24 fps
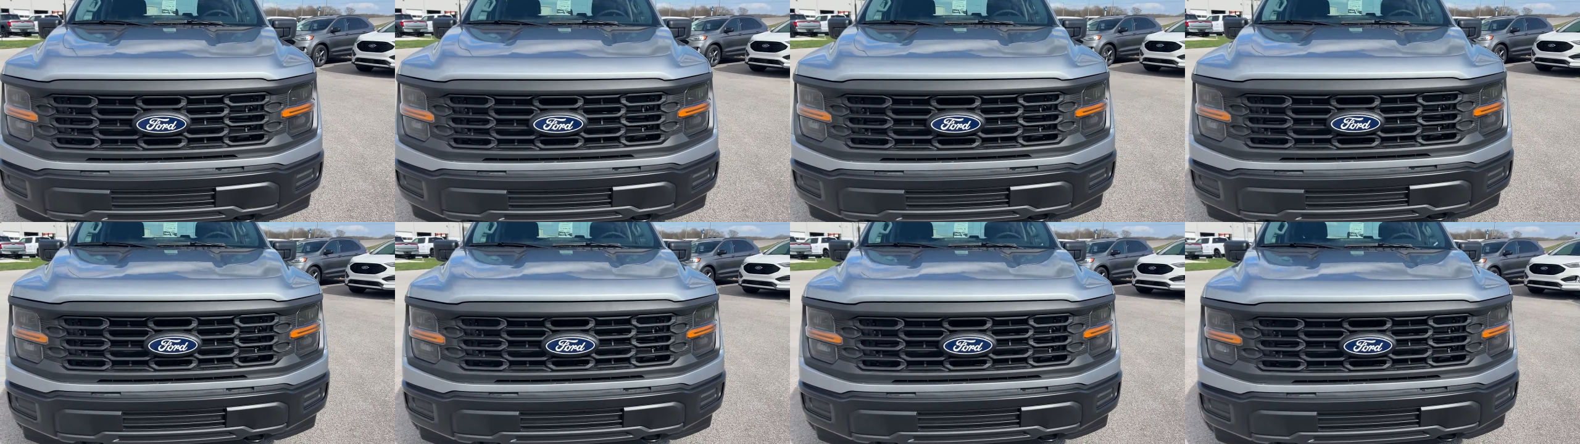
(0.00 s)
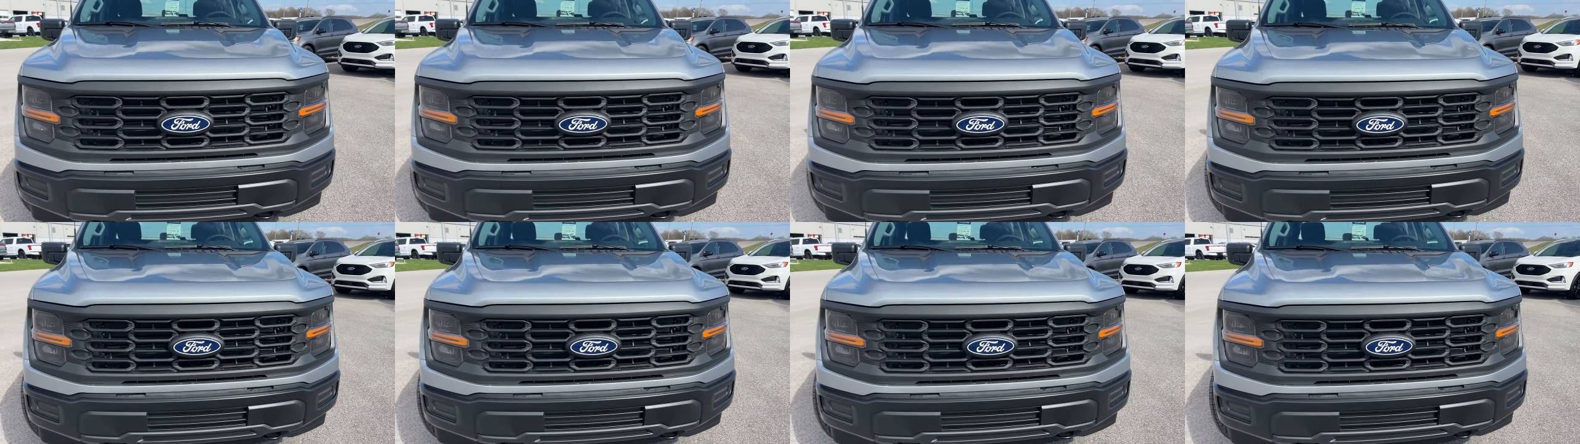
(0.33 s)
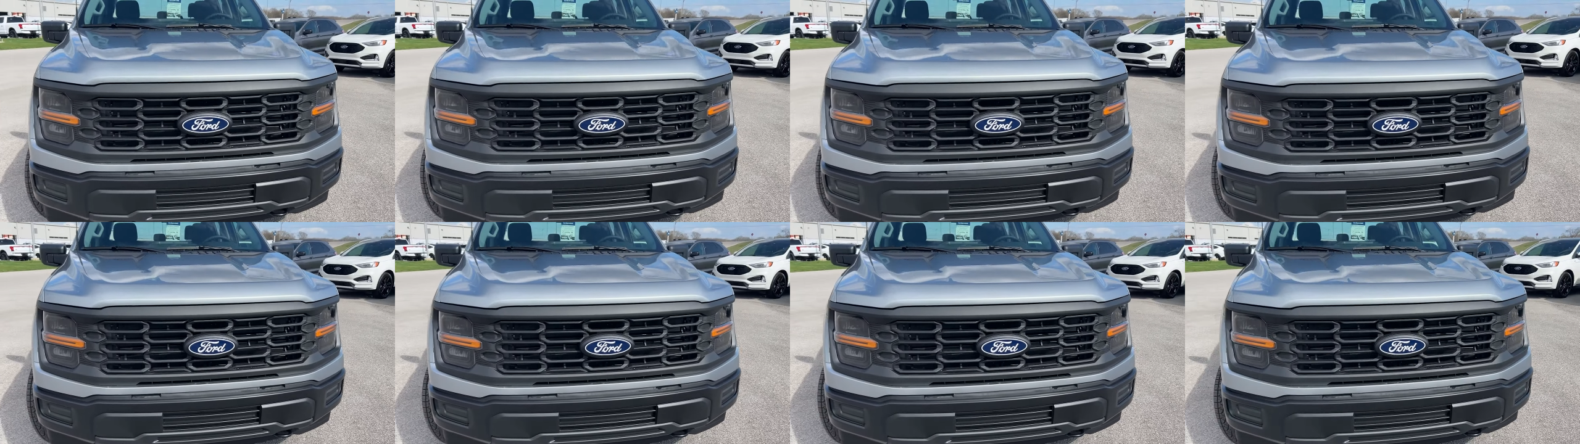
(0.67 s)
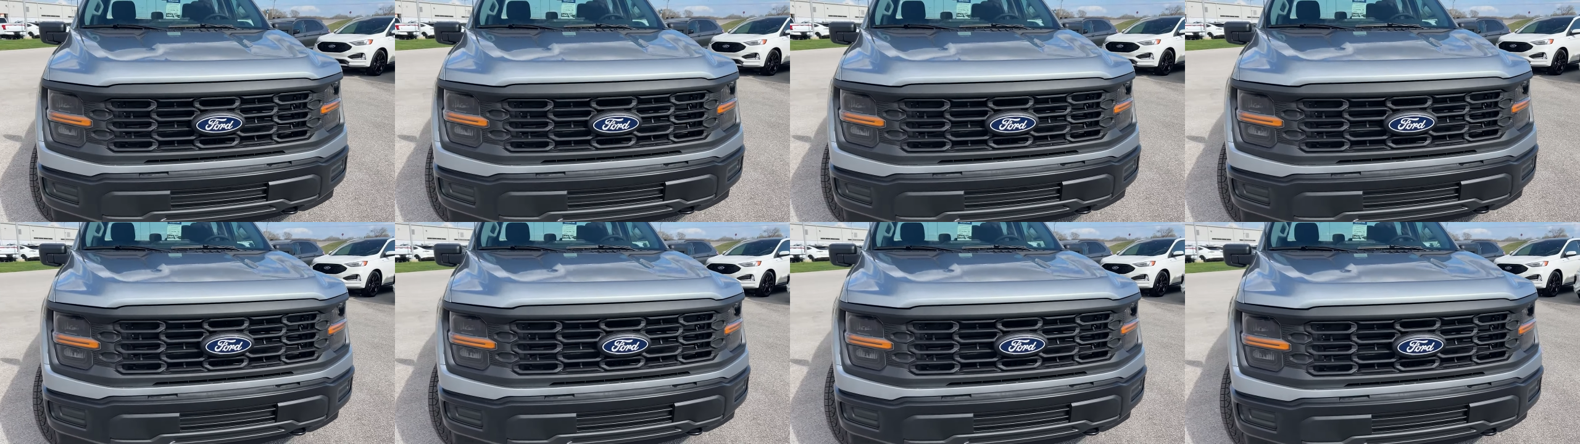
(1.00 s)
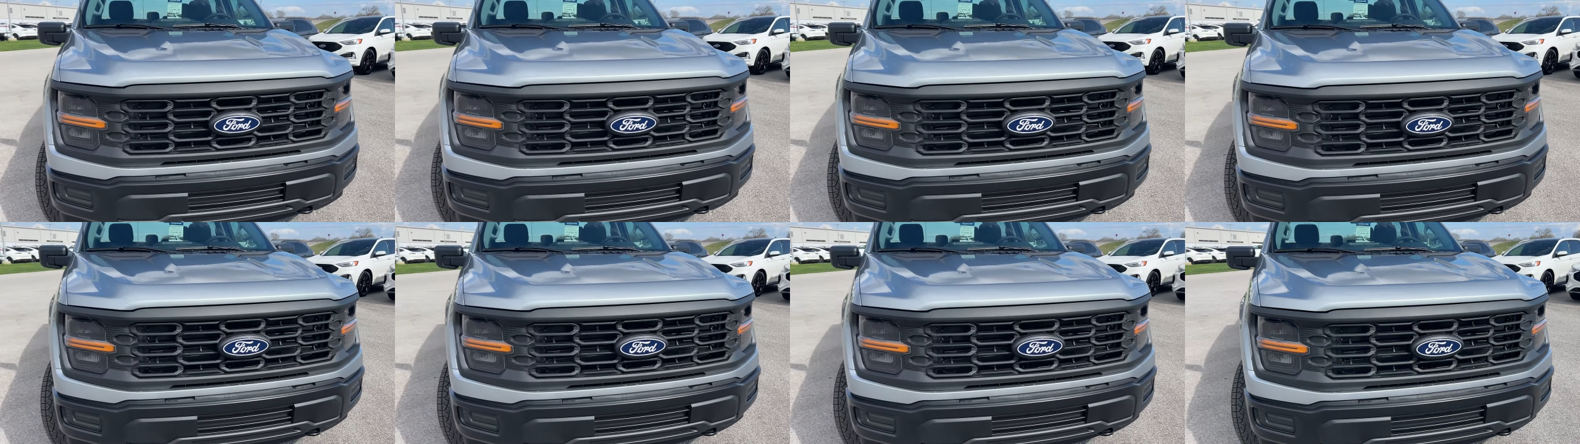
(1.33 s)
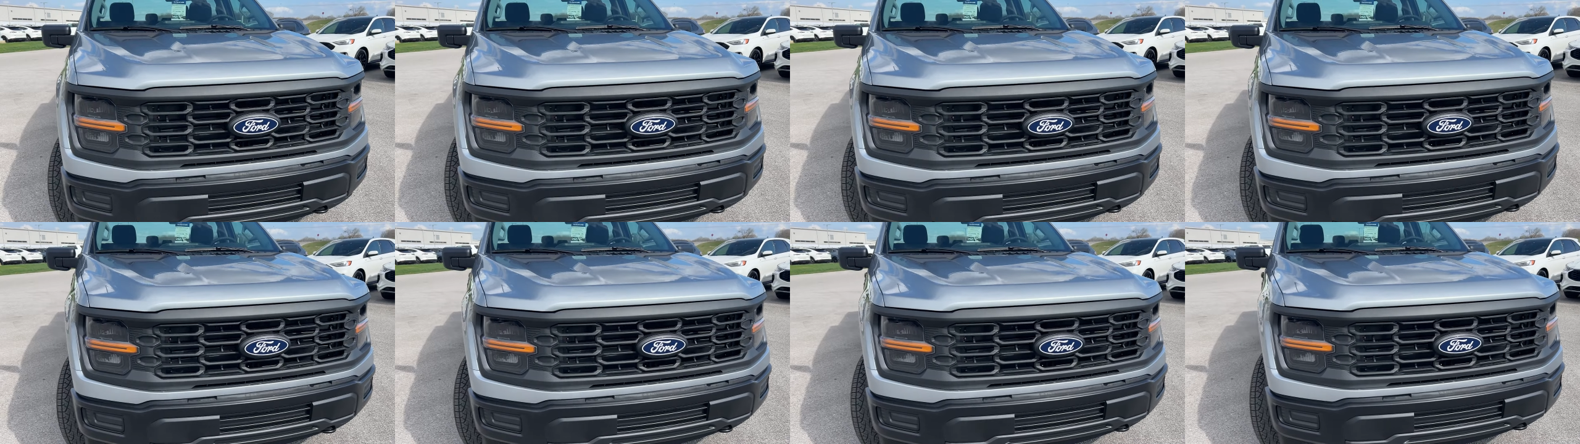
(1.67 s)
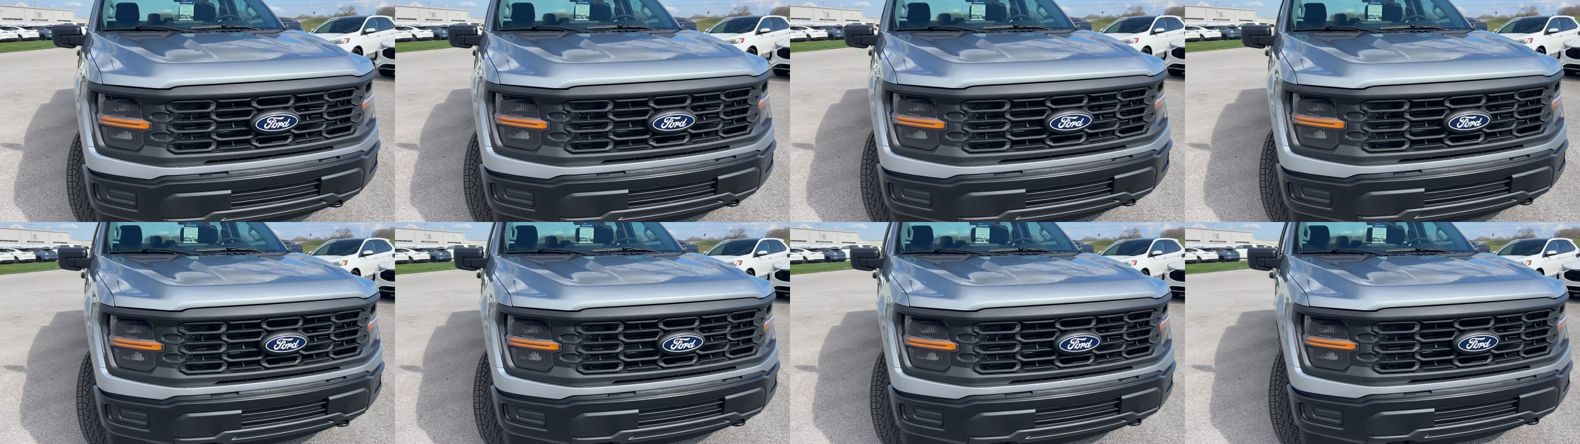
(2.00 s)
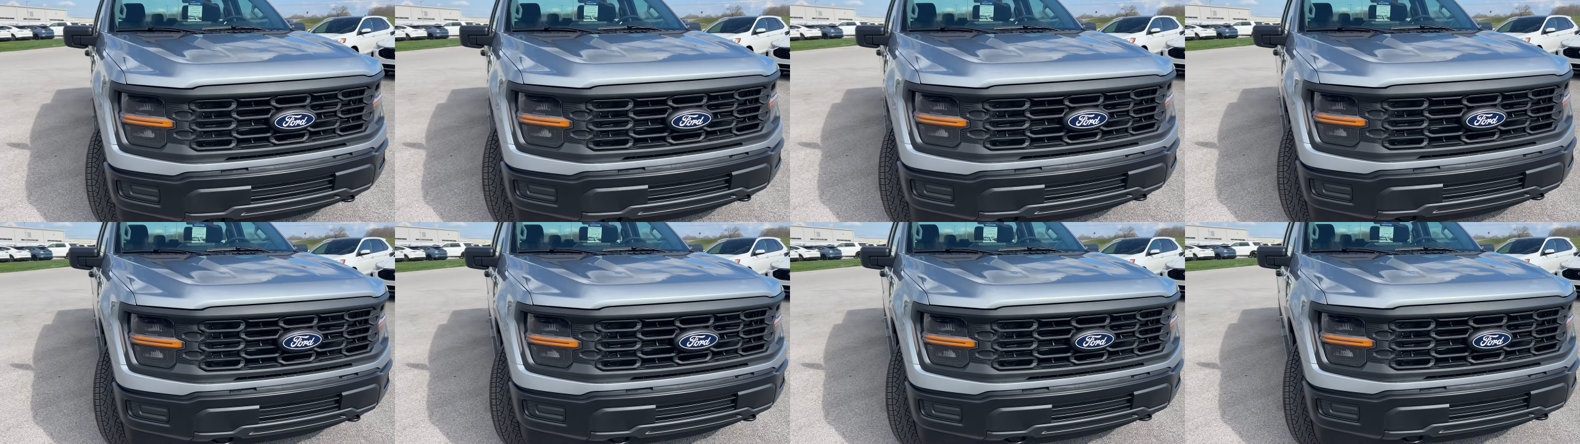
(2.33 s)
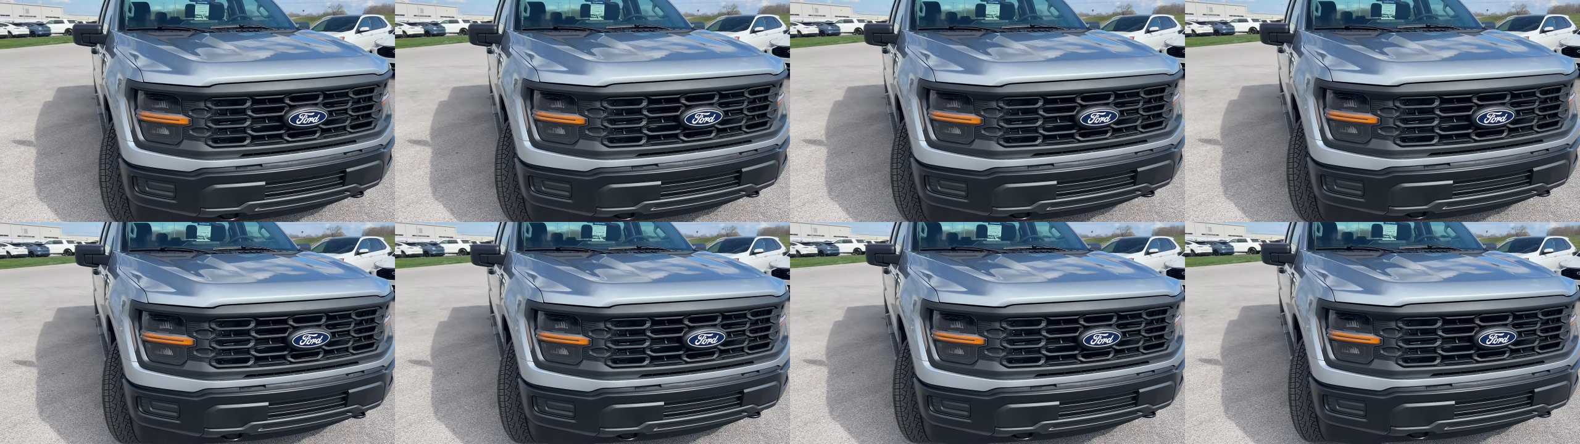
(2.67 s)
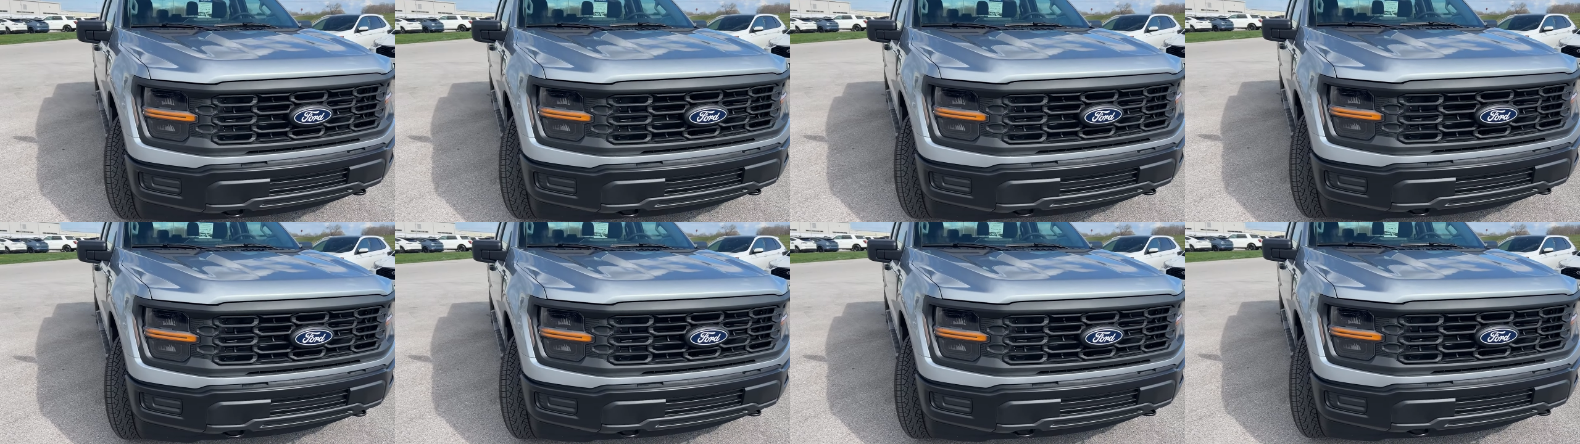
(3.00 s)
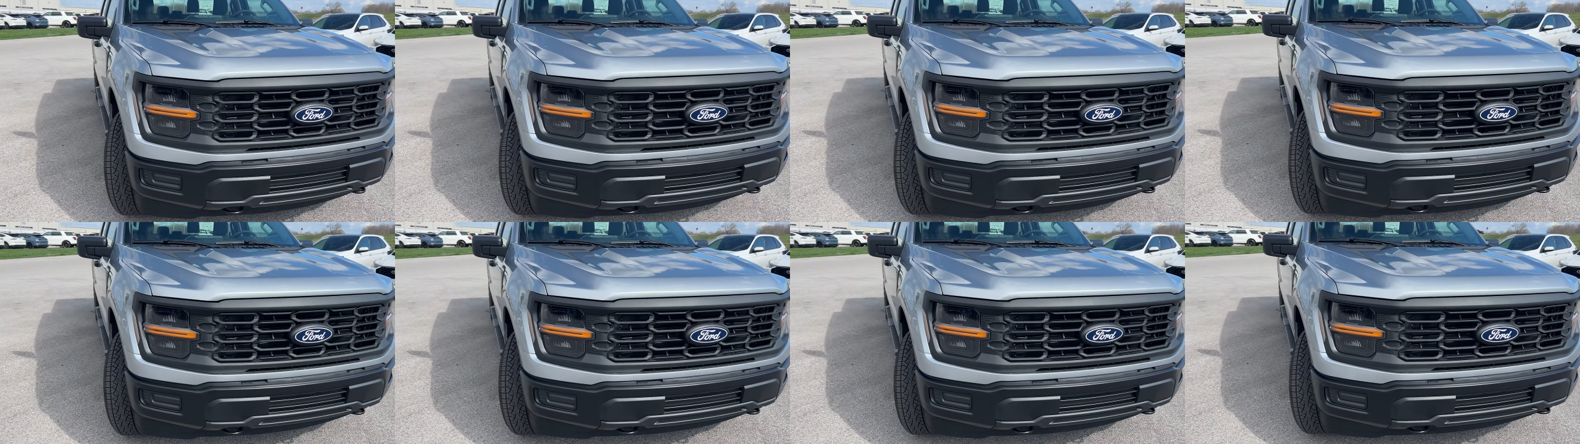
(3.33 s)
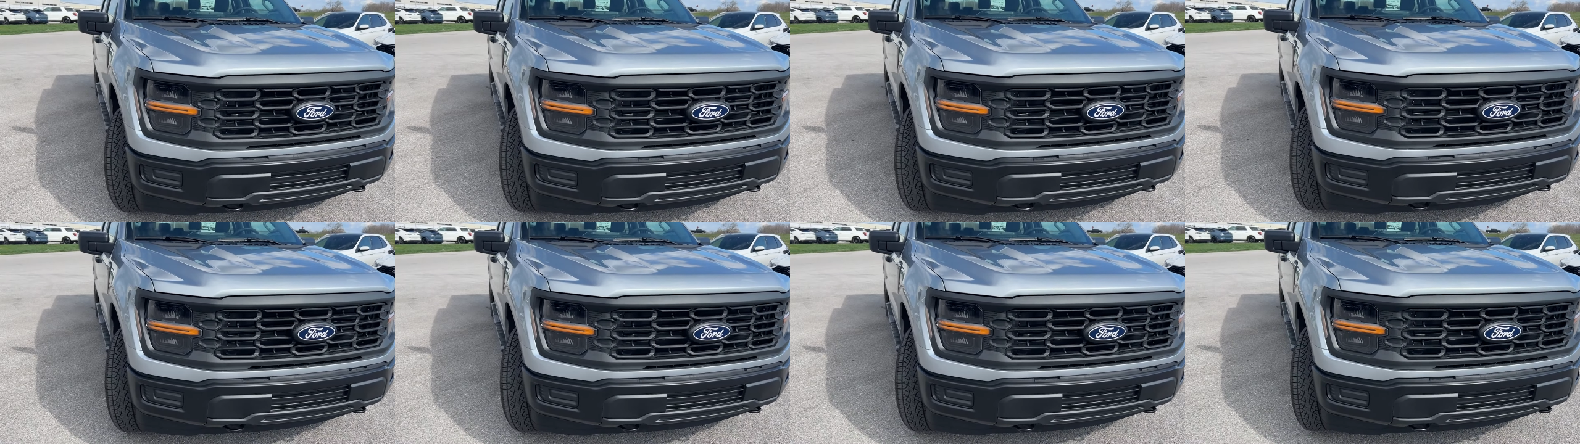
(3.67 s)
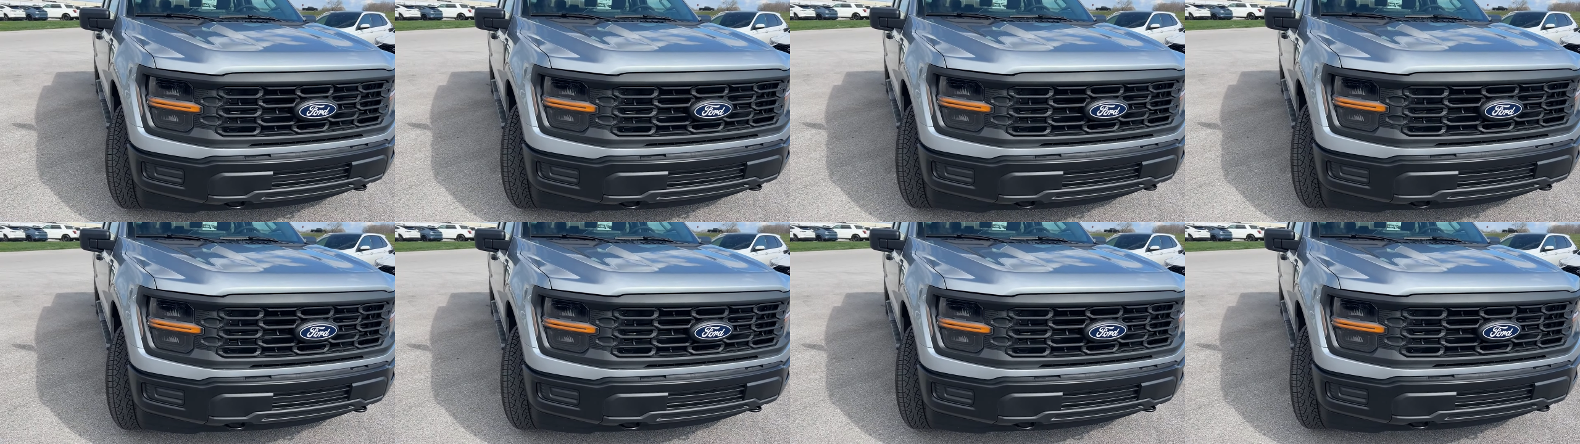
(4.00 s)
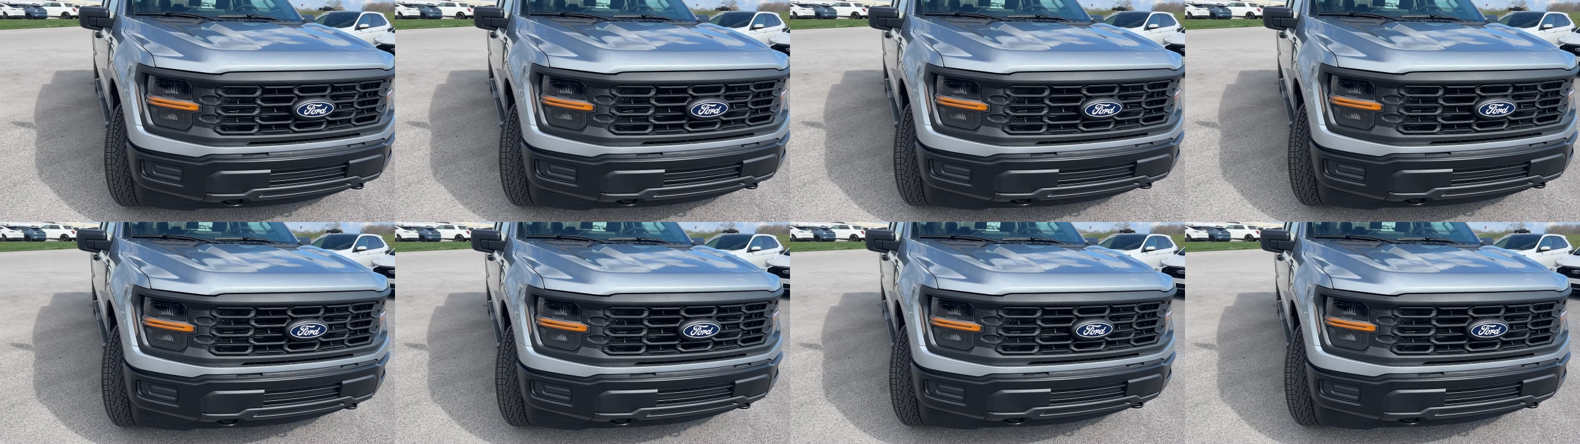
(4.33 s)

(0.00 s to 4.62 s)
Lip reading: (no speaker visible)